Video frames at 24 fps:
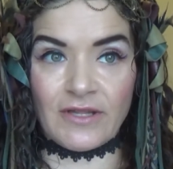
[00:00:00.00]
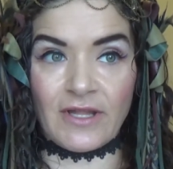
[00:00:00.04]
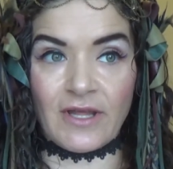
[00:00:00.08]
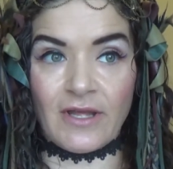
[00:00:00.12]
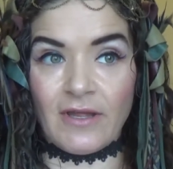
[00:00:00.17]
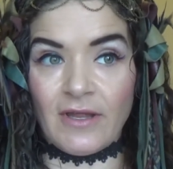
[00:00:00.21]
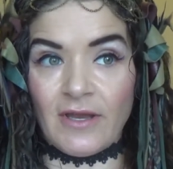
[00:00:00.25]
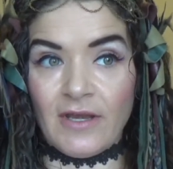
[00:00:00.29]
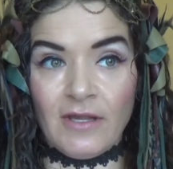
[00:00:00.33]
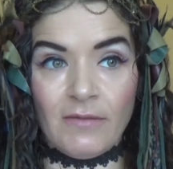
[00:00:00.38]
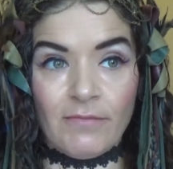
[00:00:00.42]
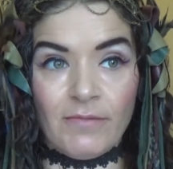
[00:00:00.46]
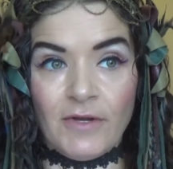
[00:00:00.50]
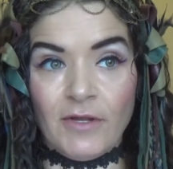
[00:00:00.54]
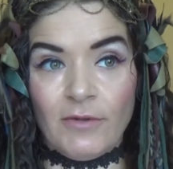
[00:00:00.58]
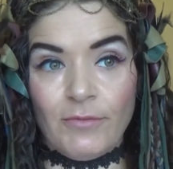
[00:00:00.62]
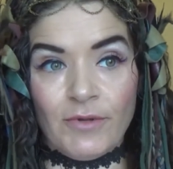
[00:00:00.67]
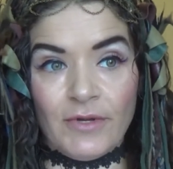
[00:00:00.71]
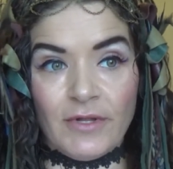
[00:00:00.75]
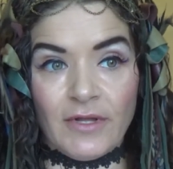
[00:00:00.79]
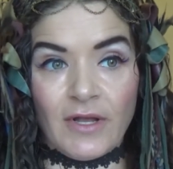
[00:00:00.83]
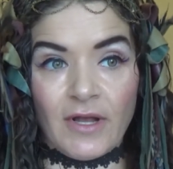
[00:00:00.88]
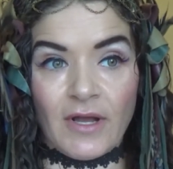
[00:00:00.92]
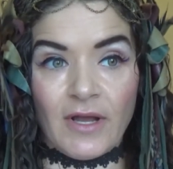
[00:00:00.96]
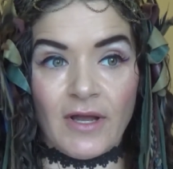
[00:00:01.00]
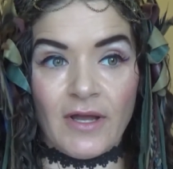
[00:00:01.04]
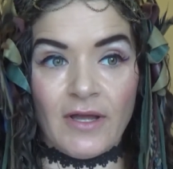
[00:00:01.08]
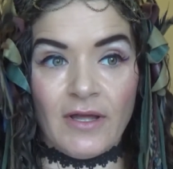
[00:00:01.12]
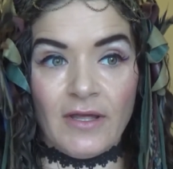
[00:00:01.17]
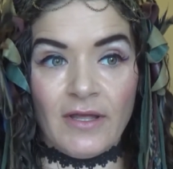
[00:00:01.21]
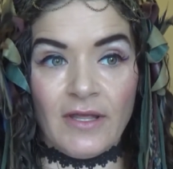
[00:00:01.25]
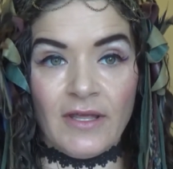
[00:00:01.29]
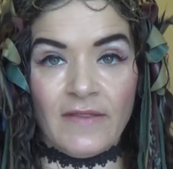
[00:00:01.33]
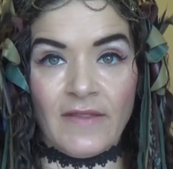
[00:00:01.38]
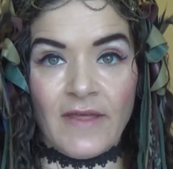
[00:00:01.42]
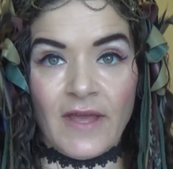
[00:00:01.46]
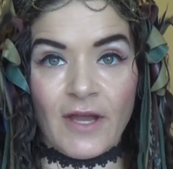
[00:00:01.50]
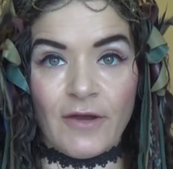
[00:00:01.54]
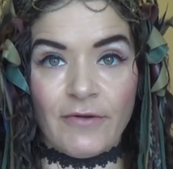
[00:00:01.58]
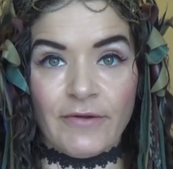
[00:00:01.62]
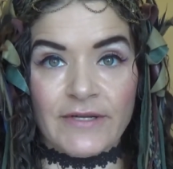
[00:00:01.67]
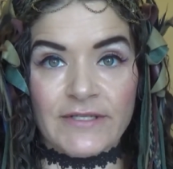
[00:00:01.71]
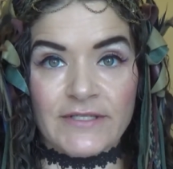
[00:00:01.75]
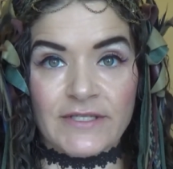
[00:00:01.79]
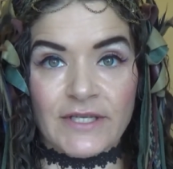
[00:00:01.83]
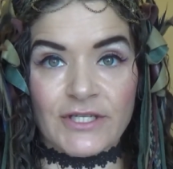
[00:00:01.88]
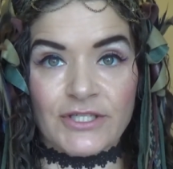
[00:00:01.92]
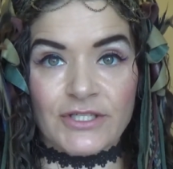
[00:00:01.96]
that anybody would have got in the hour
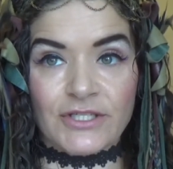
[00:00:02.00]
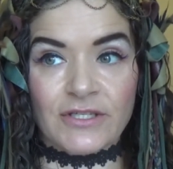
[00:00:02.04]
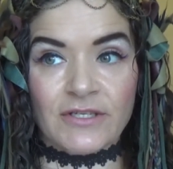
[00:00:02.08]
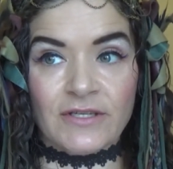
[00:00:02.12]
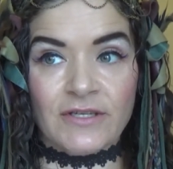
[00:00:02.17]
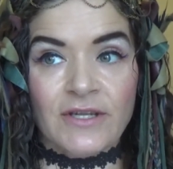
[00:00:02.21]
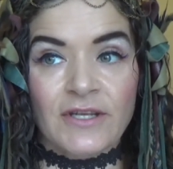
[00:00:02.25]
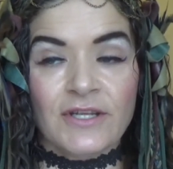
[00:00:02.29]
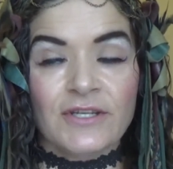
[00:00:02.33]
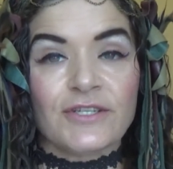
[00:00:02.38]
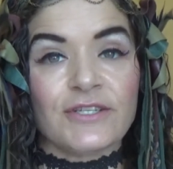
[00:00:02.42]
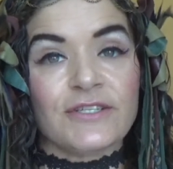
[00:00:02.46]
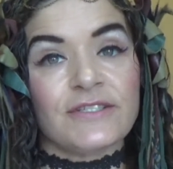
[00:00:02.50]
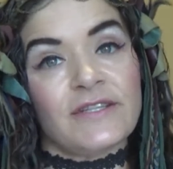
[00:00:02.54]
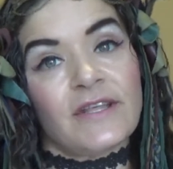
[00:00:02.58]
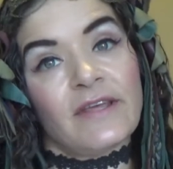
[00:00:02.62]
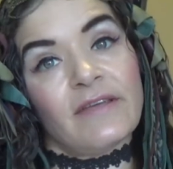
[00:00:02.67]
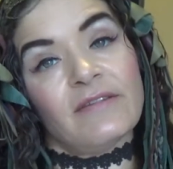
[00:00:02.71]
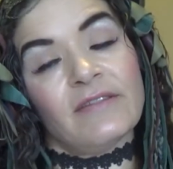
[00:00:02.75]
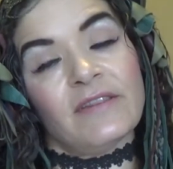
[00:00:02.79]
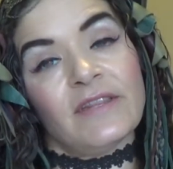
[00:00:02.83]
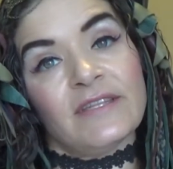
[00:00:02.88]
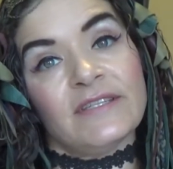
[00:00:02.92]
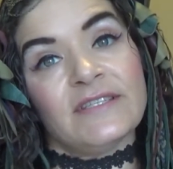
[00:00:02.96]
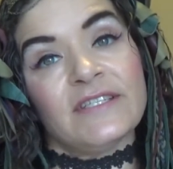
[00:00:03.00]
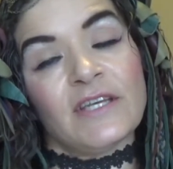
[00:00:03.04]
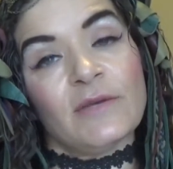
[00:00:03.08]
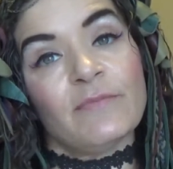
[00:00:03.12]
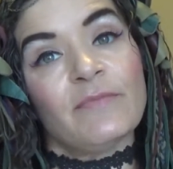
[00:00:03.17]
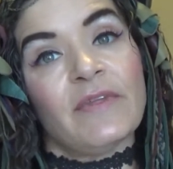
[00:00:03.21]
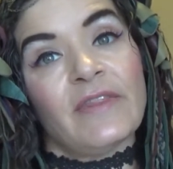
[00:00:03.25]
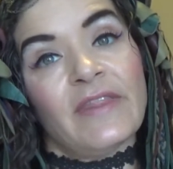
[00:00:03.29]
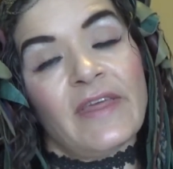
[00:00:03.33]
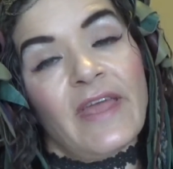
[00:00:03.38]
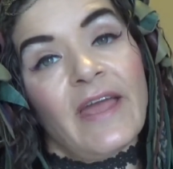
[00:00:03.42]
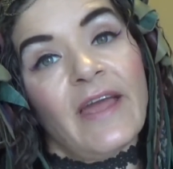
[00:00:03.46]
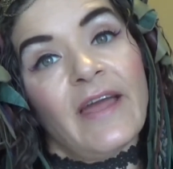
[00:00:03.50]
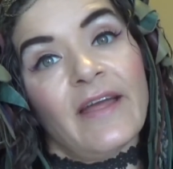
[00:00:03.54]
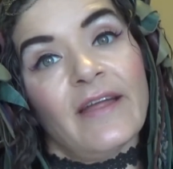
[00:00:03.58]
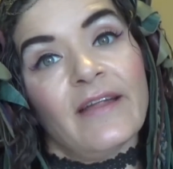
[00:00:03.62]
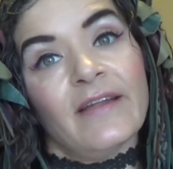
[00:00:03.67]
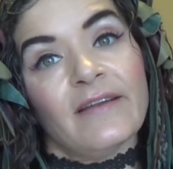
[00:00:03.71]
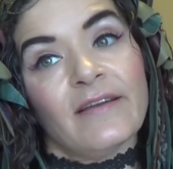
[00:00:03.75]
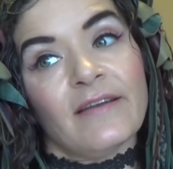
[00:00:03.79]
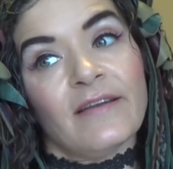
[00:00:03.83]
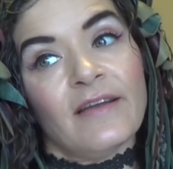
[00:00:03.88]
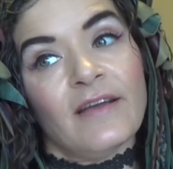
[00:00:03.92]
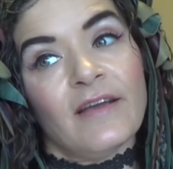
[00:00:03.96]
session, just that the tip at the
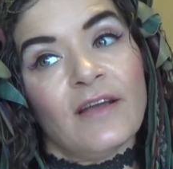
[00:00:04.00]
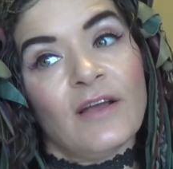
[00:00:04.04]
end